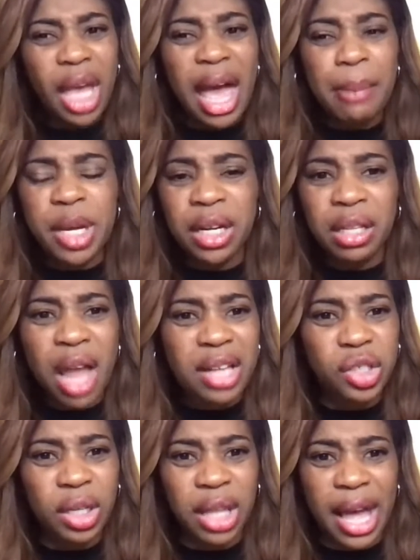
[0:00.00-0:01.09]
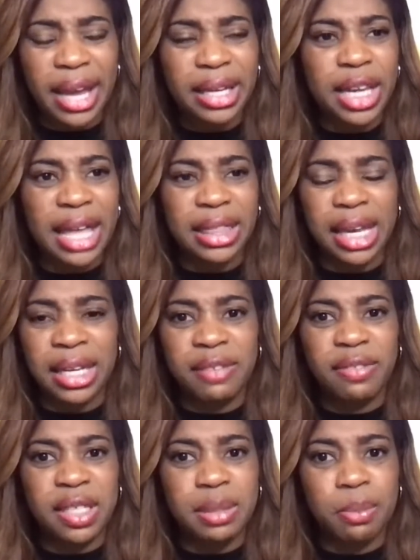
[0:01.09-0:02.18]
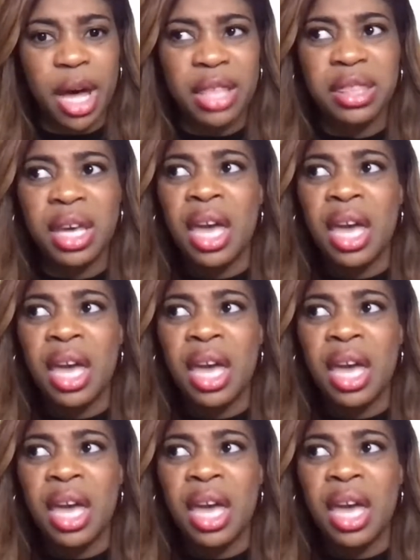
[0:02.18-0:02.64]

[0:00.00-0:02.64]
I'm going to launch a client at the end of this month.